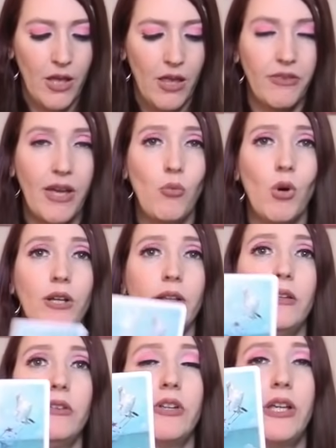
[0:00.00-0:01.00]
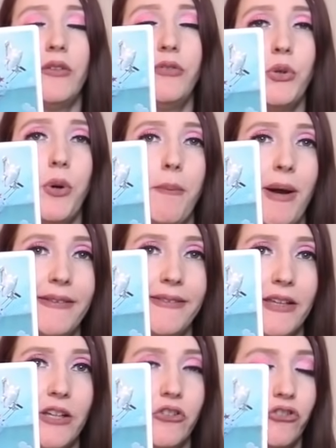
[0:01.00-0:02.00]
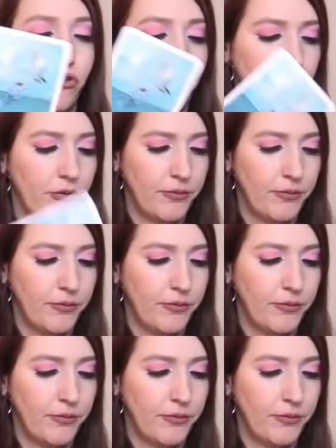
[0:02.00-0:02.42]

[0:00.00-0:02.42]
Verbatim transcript: They want to give you a message